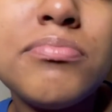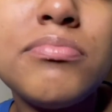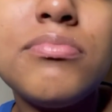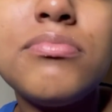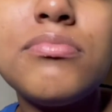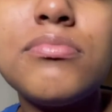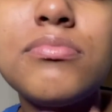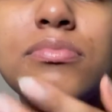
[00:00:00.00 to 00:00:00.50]

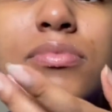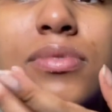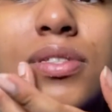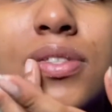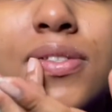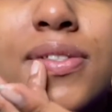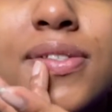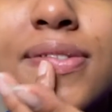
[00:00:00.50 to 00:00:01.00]
Mm.
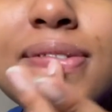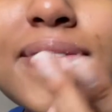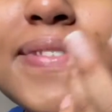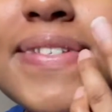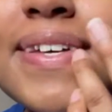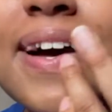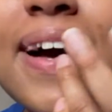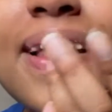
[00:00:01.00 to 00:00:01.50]

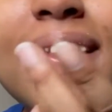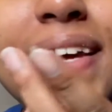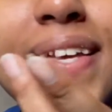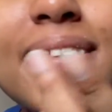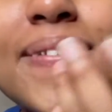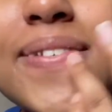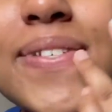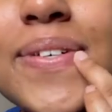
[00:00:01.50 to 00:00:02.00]
I like
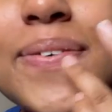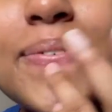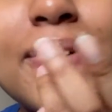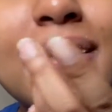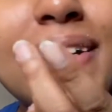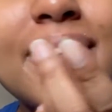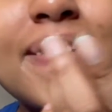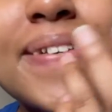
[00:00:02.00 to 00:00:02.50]
it so
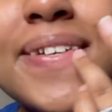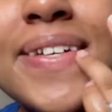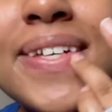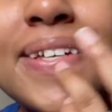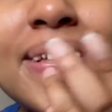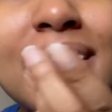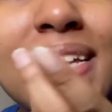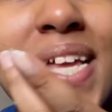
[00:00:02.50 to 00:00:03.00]
far.
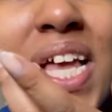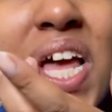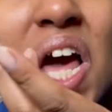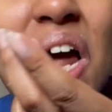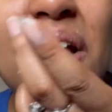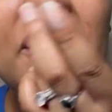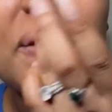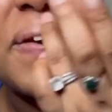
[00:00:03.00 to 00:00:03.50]
I just